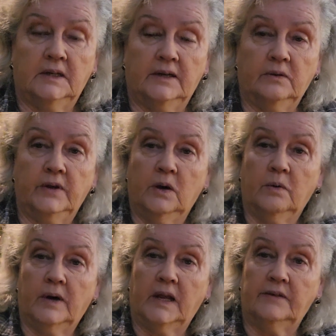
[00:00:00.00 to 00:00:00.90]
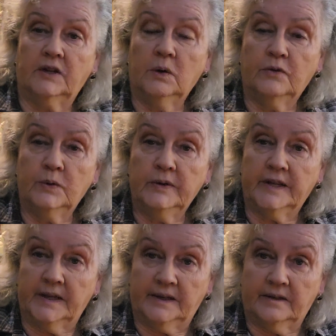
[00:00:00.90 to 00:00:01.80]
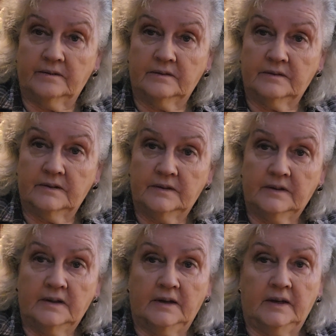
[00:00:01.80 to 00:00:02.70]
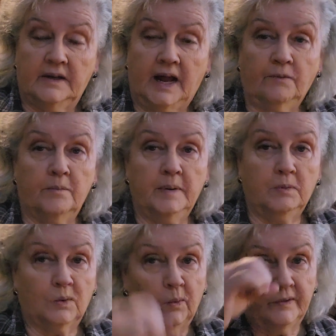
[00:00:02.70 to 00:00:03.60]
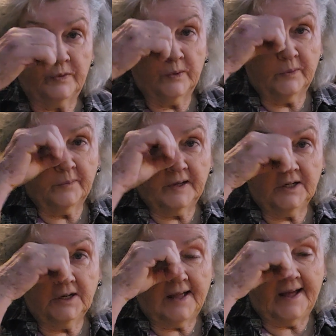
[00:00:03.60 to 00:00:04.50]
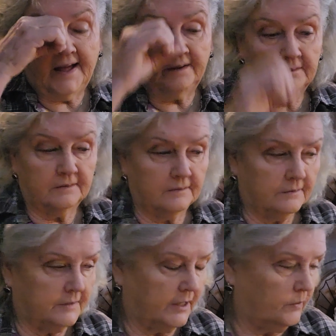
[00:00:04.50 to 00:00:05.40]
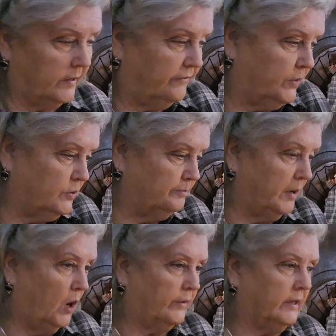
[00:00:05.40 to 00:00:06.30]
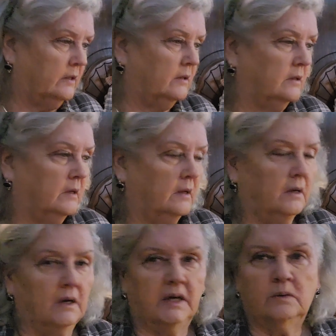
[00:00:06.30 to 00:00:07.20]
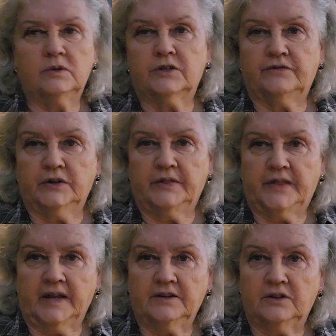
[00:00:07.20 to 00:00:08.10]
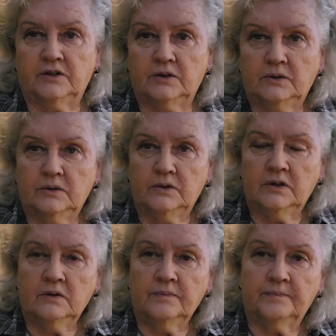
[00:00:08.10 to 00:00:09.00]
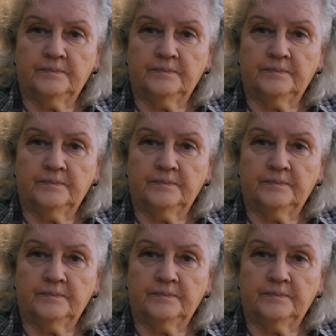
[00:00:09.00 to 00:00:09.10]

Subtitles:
I don't know. I'd have to go through it again. And I remember going through it with my little eye thing when I first bought it. It was a fun thing to do, you know.